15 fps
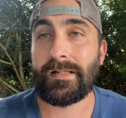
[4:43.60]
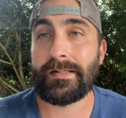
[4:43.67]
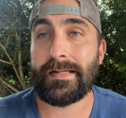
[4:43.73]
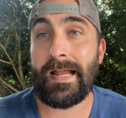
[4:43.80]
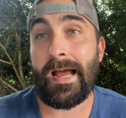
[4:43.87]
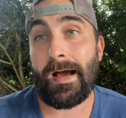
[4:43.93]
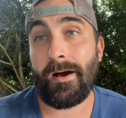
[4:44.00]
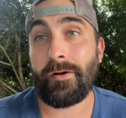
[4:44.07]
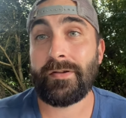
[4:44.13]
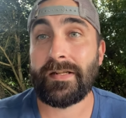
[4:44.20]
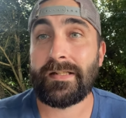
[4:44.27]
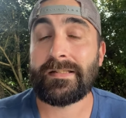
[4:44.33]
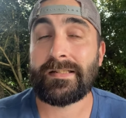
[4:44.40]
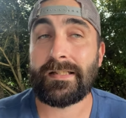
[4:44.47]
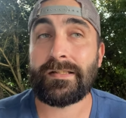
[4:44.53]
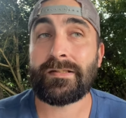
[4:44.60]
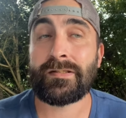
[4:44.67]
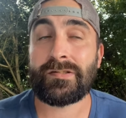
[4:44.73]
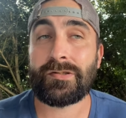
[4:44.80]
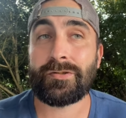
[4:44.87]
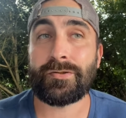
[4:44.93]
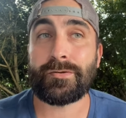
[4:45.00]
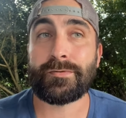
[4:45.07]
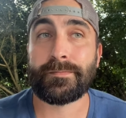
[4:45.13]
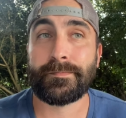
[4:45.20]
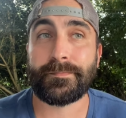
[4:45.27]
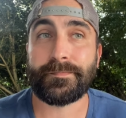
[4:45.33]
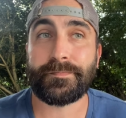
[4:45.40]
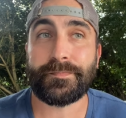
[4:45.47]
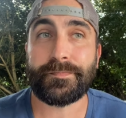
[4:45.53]
now that he's getting sued.
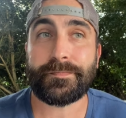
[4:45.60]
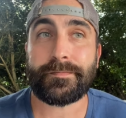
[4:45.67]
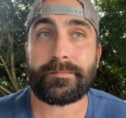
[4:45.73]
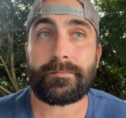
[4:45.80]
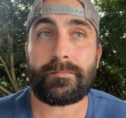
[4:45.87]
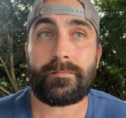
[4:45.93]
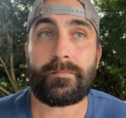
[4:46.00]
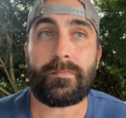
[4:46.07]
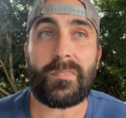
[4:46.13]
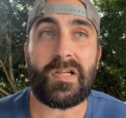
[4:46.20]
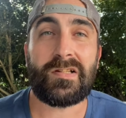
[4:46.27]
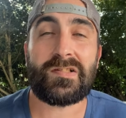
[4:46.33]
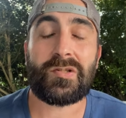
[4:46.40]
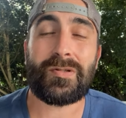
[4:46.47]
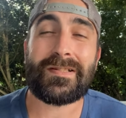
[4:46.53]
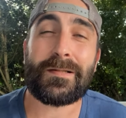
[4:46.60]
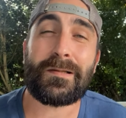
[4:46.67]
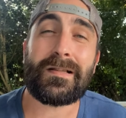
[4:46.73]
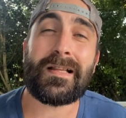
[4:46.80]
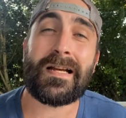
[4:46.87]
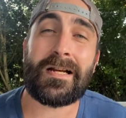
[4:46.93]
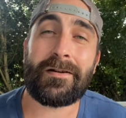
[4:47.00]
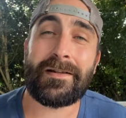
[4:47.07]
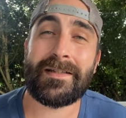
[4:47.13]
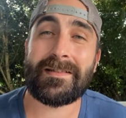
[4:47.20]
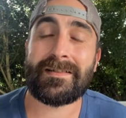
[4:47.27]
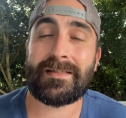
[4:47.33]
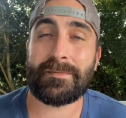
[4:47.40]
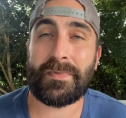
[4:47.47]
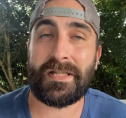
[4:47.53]
So it's hilarious
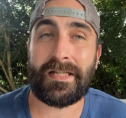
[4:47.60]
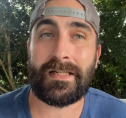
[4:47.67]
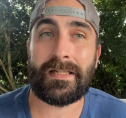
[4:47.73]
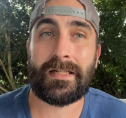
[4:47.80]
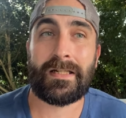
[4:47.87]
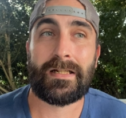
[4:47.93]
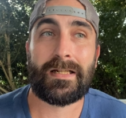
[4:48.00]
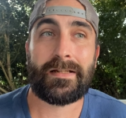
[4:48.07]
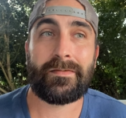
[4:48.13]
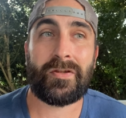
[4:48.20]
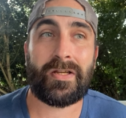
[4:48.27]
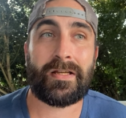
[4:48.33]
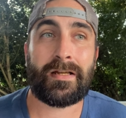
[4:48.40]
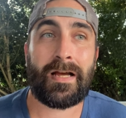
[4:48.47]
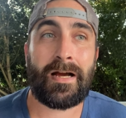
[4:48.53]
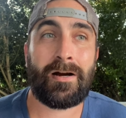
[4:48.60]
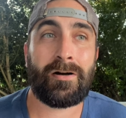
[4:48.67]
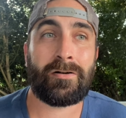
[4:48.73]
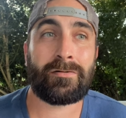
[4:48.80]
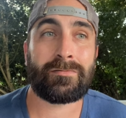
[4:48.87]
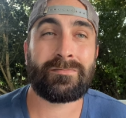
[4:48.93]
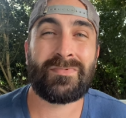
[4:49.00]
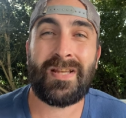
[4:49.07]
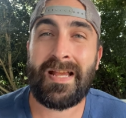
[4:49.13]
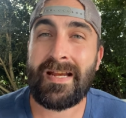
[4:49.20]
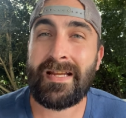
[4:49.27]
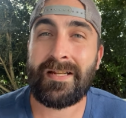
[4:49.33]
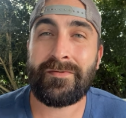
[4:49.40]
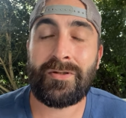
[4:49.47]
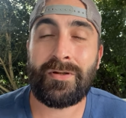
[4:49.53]
to me that how
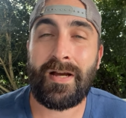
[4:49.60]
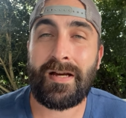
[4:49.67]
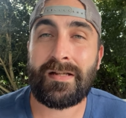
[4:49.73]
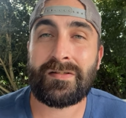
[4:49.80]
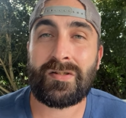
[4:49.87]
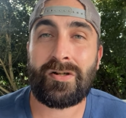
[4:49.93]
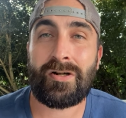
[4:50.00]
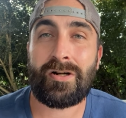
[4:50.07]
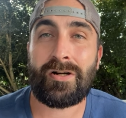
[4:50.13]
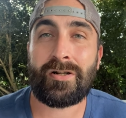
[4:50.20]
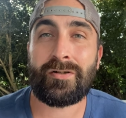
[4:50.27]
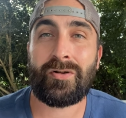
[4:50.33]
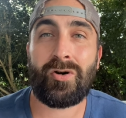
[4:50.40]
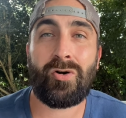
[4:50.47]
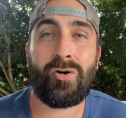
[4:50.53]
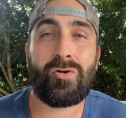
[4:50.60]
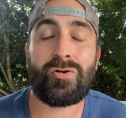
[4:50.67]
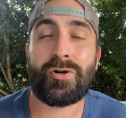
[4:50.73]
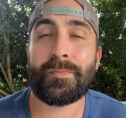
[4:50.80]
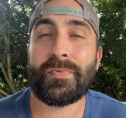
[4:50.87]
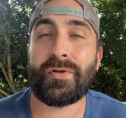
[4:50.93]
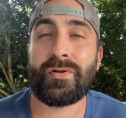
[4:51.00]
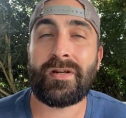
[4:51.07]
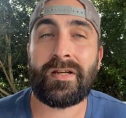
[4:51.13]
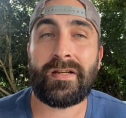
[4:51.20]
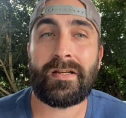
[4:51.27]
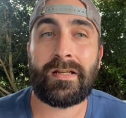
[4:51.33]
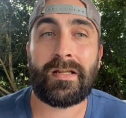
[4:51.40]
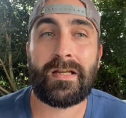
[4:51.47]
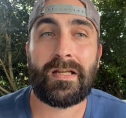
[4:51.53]
negative you guys are. The whole
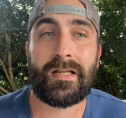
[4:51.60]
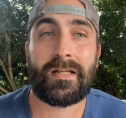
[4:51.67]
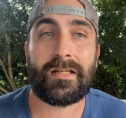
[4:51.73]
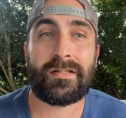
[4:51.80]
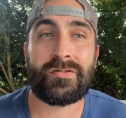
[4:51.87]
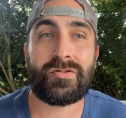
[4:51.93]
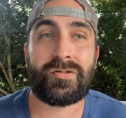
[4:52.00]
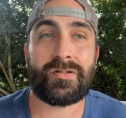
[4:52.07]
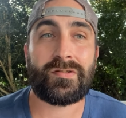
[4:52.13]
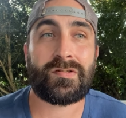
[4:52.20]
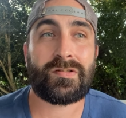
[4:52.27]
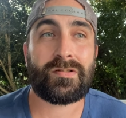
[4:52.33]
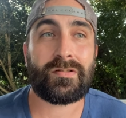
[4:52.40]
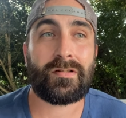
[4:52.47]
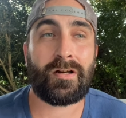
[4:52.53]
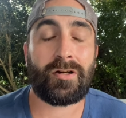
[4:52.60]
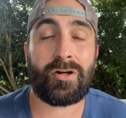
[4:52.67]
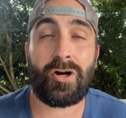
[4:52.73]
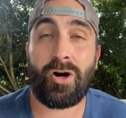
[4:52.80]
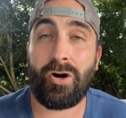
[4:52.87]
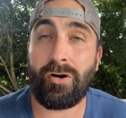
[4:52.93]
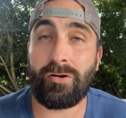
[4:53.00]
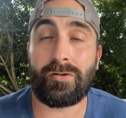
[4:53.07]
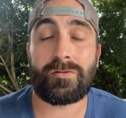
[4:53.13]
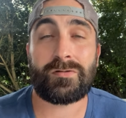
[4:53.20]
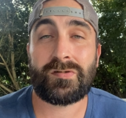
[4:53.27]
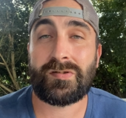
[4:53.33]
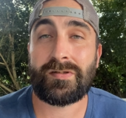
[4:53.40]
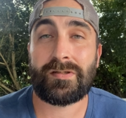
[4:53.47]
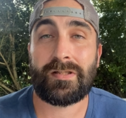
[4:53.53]
community is just a
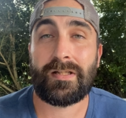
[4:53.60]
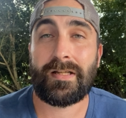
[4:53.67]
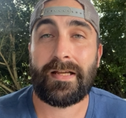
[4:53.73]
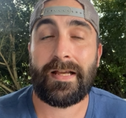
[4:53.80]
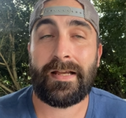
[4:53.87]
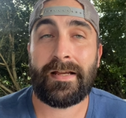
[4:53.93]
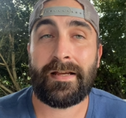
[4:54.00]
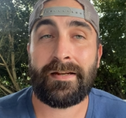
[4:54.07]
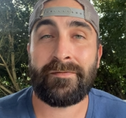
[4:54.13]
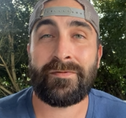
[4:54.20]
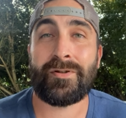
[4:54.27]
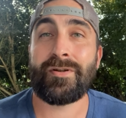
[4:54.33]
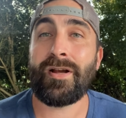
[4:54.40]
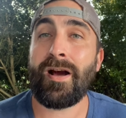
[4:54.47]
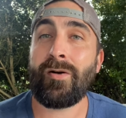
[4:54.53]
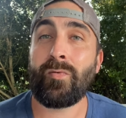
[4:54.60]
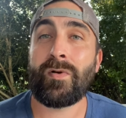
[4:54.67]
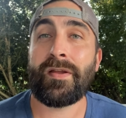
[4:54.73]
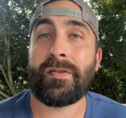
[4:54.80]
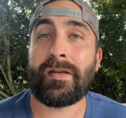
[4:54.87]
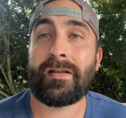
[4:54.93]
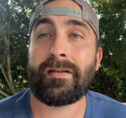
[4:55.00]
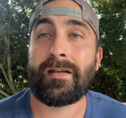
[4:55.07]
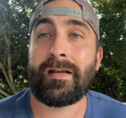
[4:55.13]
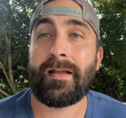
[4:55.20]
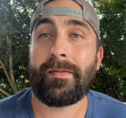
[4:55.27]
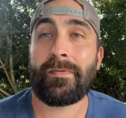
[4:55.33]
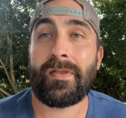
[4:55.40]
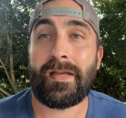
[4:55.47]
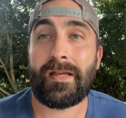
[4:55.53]
cult. And if you're not with it,
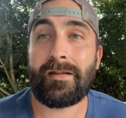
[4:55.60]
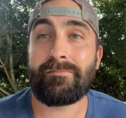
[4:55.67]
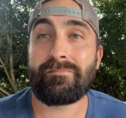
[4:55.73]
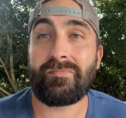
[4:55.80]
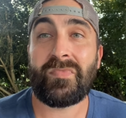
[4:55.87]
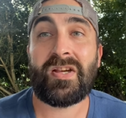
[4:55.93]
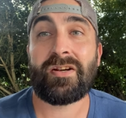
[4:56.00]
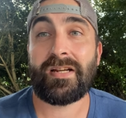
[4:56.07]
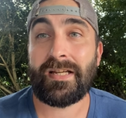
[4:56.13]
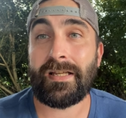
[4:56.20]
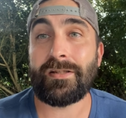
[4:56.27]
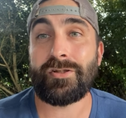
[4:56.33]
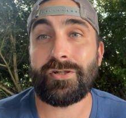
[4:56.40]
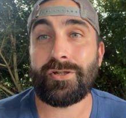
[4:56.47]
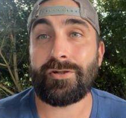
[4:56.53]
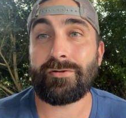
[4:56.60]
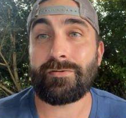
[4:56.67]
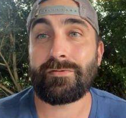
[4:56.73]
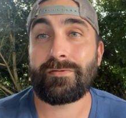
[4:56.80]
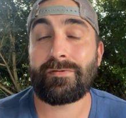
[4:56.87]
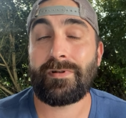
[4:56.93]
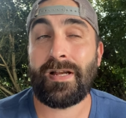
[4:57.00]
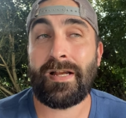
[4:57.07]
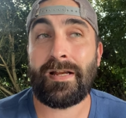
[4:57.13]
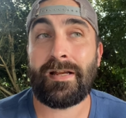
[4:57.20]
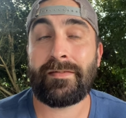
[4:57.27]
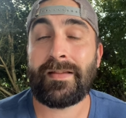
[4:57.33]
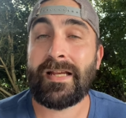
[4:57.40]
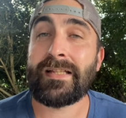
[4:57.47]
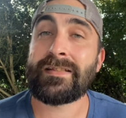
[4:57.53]
then they're against you.
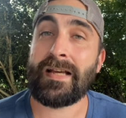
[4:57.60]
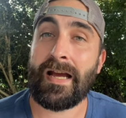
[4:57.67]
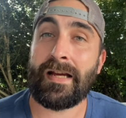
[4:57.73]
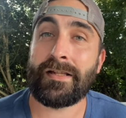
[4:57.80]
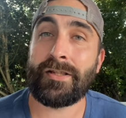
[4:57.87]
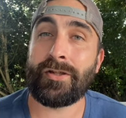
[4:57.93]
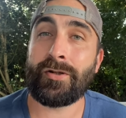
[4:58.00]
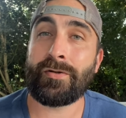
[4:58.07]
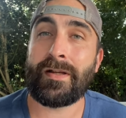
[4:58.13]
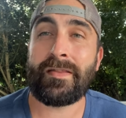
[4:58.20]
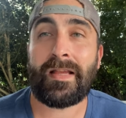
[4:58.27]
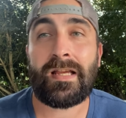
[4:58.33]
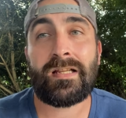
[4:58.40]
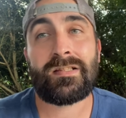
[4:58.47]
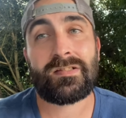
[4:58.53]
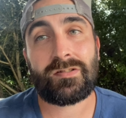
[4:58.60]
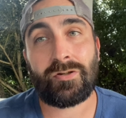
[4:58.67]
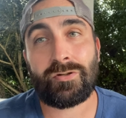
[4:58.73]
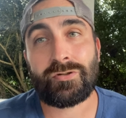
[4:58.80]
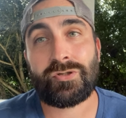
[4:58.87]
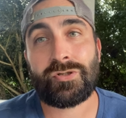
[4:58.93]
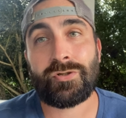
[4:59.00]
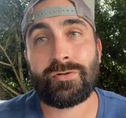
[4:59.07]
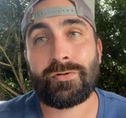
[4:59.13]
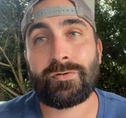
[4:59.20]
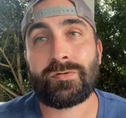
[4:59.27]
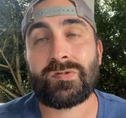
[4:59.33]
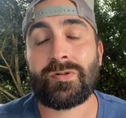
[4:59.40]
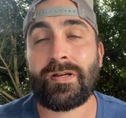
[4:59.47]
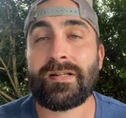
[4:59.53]
and they attack you and they insult you.
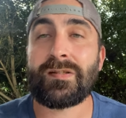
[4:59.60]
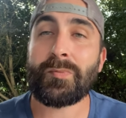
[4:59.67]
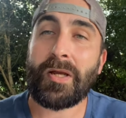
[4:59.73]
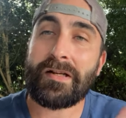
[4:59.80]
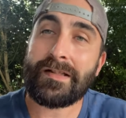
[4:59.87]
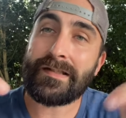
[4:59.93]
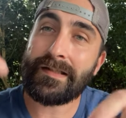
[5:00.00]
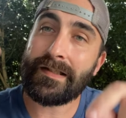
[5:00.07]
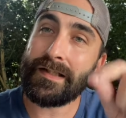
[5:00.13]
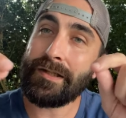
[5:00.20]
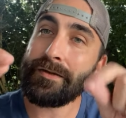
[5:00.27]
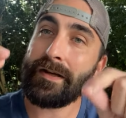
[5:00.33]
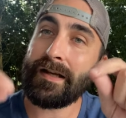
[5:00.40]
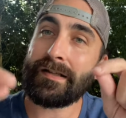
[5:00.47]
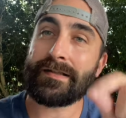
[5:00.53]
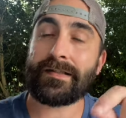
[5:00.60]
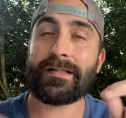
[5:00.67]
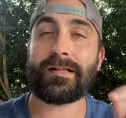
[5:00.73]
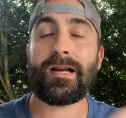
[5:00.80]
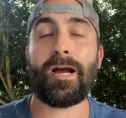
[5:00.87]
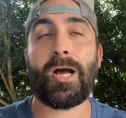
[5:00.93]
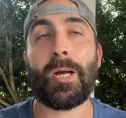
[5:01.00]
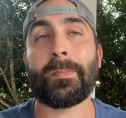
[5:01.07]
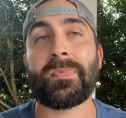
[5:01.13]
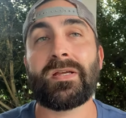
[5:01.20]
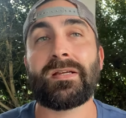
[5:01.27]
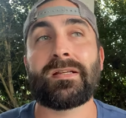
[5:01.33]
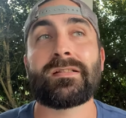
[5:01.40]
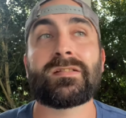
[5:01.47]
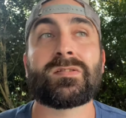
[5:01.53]
So I expect to see you guys in the
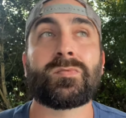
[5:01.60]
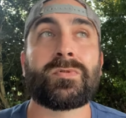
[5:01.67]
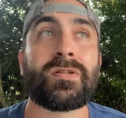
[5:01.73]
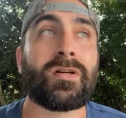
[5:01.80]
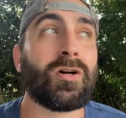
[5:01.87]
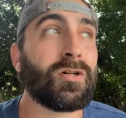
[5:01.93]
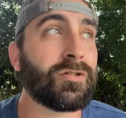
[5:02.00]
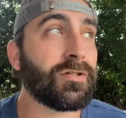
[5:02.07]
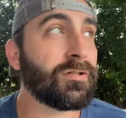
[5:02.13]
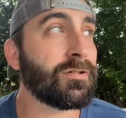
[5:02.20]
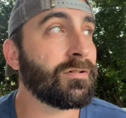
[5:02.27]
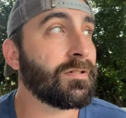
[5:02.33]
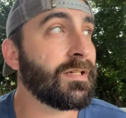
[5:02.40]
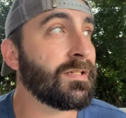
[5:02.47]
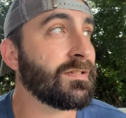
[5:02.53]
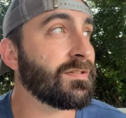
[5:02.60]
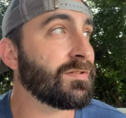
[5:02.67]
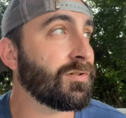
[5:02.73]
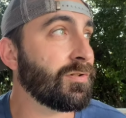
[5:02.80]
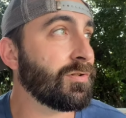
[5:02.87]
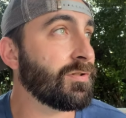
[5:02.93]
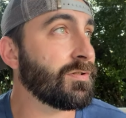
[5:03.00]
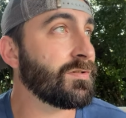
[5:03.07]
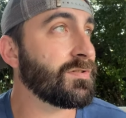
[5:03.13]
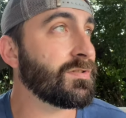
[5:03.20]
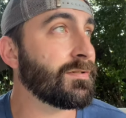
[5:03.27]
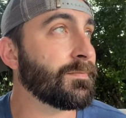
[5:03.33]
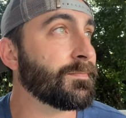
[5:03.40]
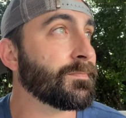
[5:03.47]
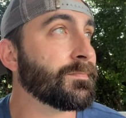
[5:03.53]
comments with all your insults
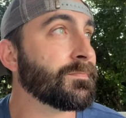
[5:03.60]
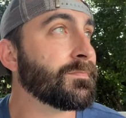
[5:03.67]
and